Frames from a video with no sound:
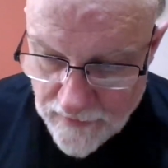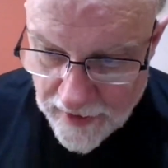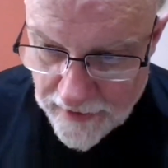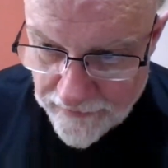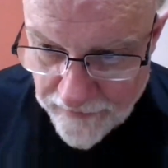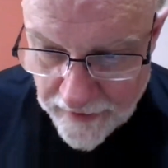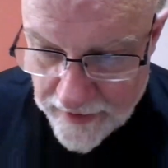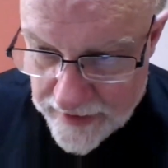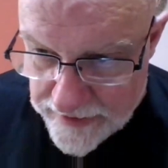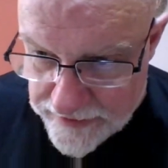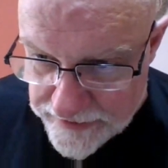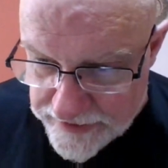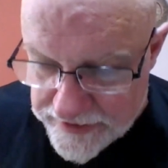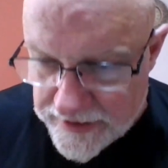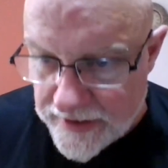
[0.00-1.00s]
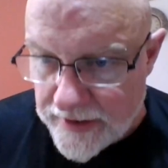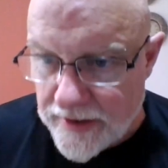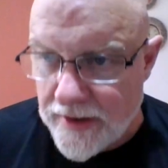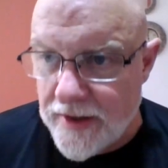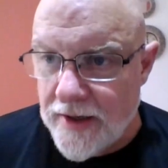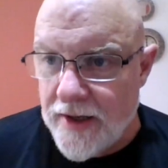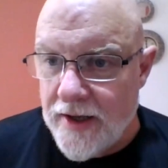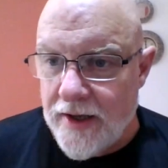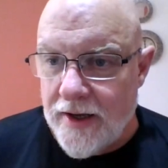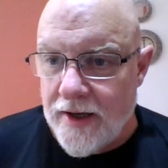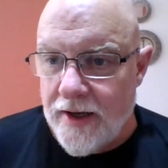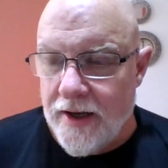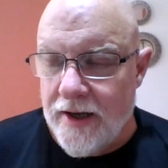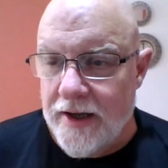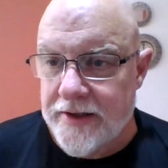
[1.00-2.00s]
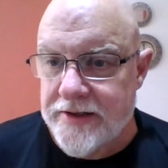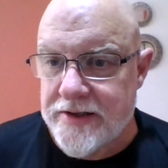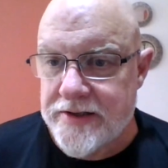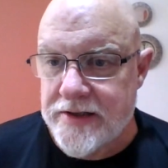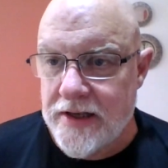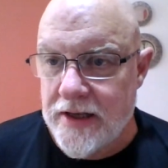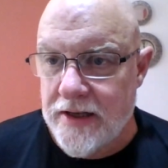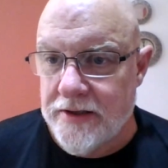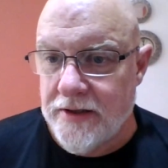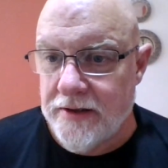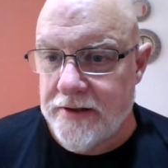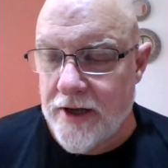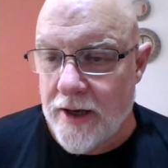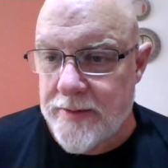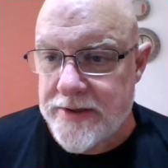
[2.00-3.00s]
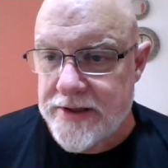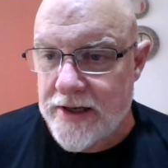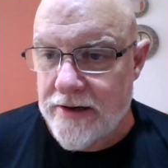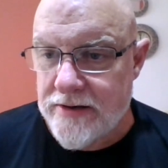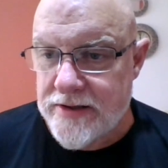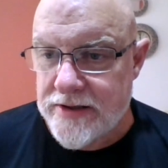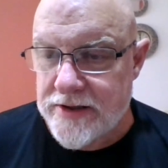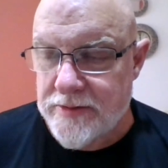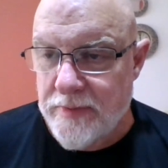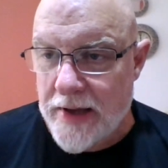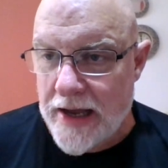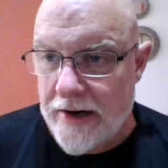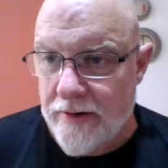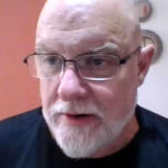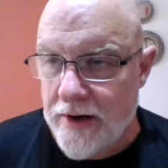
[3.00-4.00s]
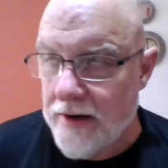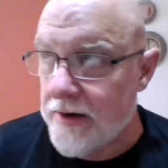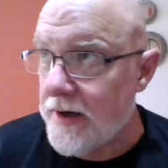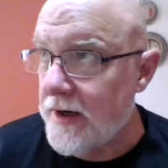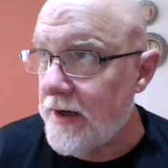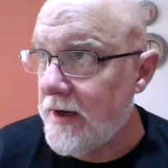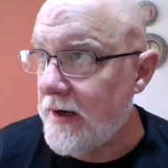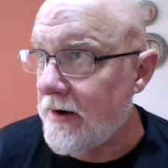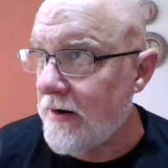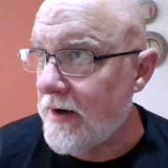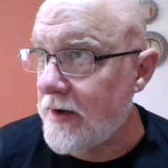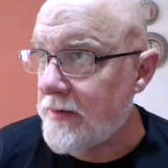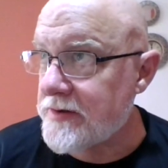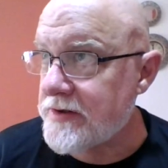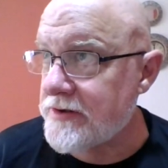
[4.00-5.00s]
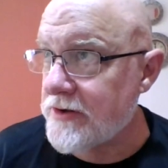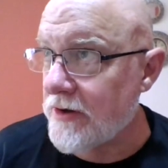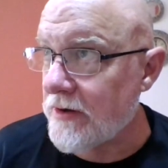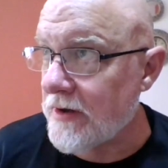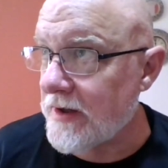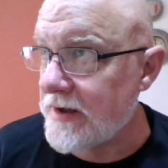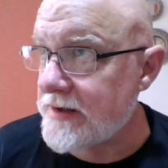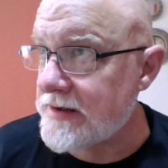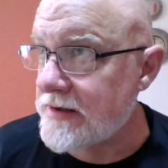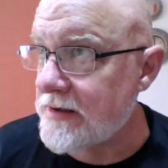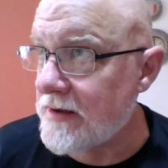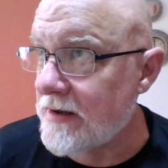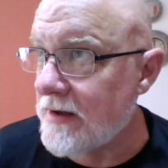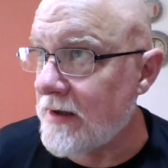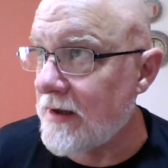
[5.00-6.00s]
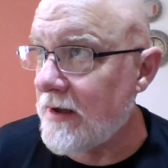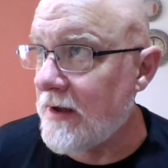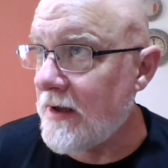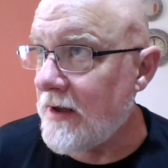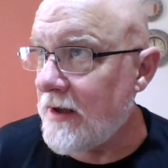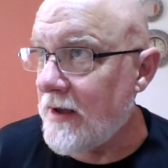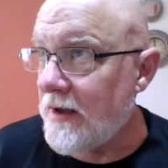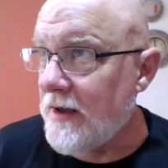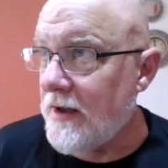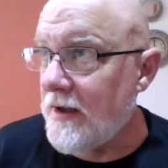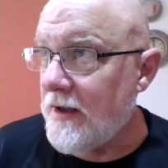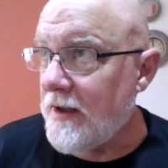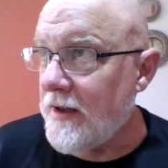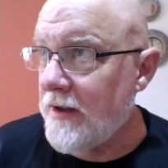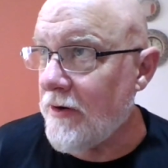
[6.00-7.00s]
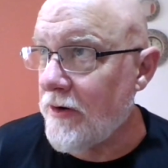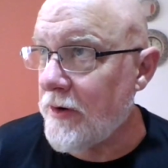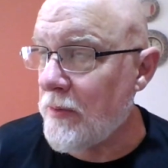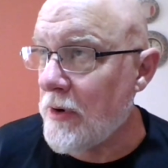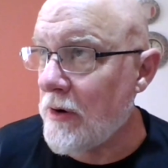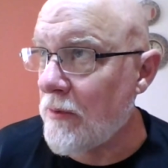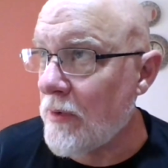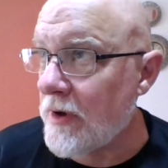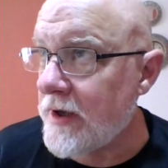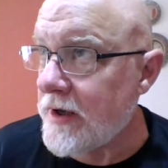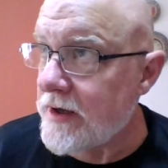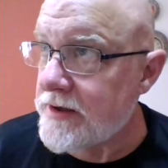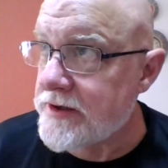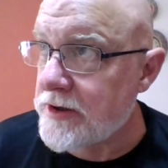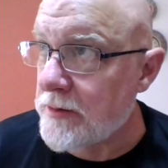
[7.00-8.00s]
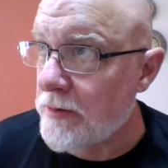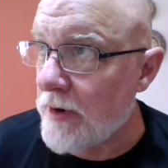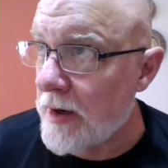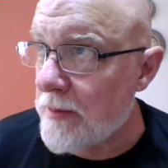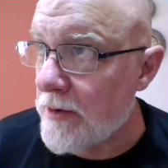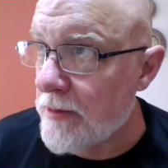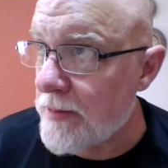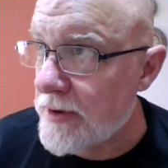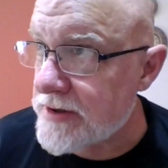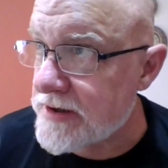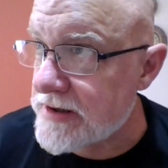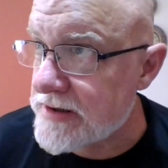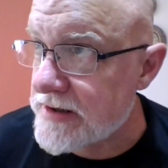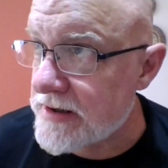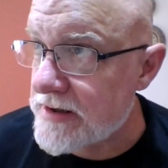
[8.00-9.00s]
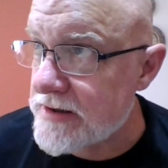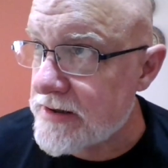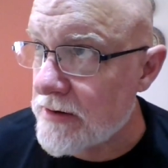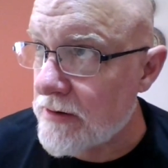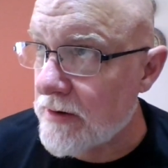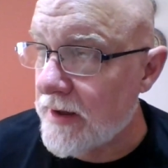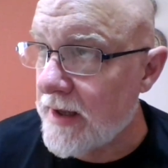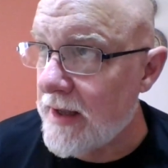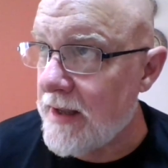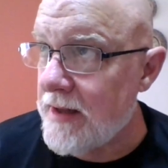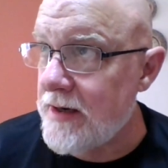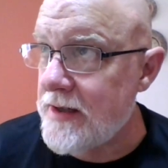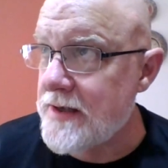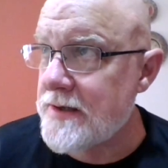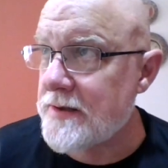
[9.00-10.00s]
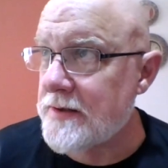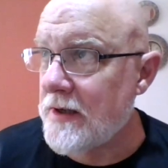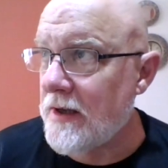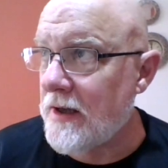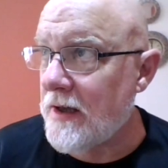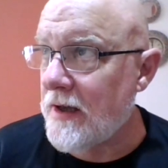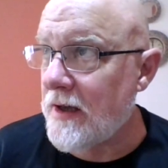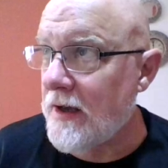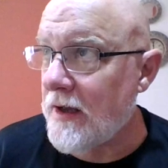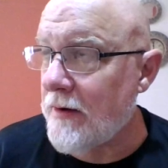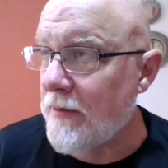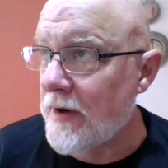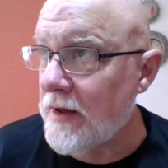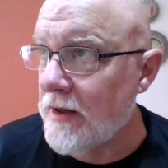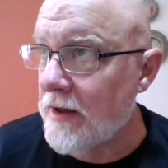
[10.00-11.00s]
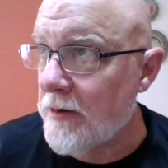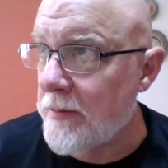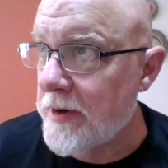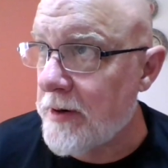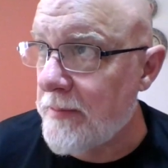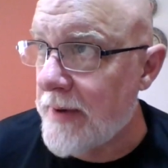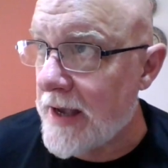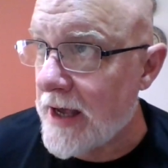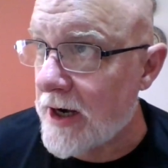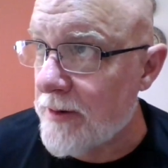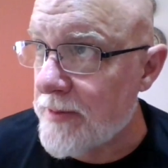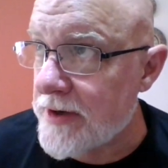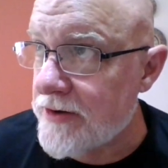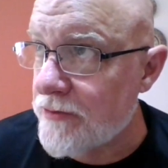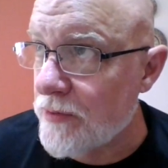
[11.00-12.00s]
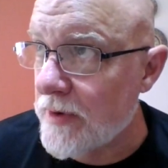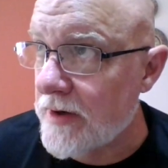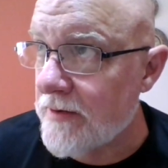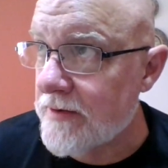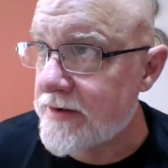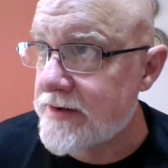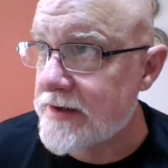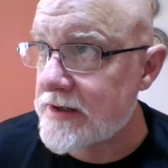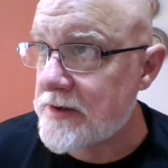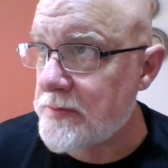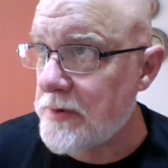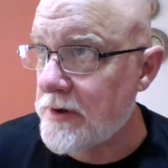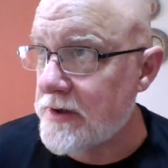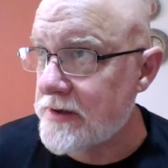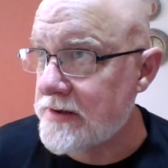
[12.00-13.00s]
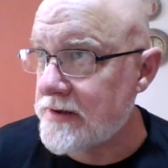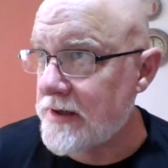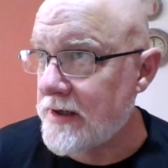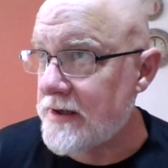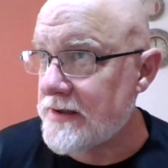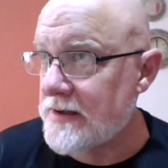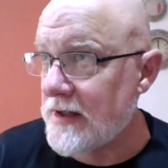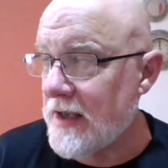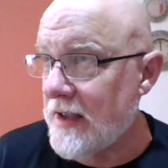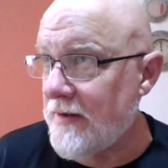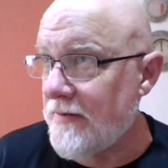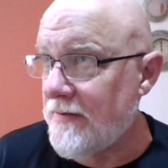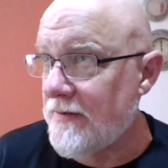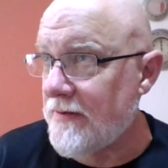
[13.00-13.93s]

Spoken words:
It's very interesting to see Thomas Harris's background in here. He was a journalist. He only wrote, he could still write more books. He's in his early 80s. I read a little bit about him. He's written six books in his life,